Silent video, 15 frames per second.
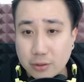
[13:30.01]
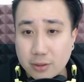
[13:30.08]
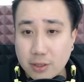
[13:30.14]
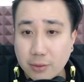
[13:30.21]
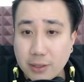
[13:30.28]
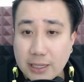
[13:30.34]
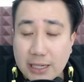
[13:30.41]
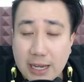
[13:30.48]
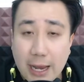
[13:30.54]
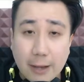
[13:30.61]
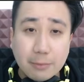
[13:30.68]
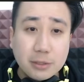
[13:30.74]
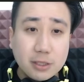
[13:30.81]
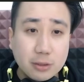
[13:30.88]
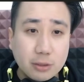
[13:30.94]
So he
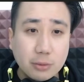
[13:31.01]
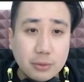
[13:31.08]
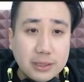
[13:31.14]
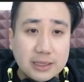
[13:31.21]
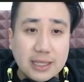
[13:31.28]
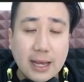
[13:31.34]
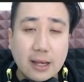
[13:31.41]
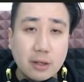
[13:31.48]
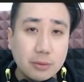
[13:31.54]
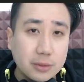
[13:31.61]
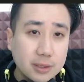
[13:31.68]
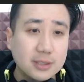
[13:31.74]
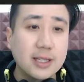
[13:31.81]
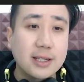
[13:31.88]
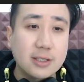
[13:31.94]
helps you to recycle
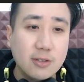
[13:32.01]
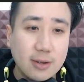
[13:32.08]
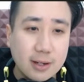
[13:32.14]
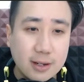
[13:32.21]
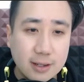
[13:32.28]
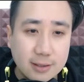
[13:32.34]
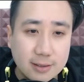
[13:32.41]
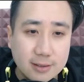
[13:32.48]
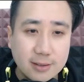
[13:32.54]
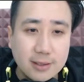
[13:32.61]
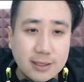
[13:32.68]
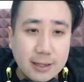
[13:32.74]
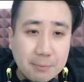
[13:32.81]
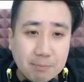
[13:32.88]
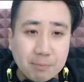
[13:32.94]
these extra cards.
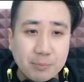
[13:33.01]
Yep.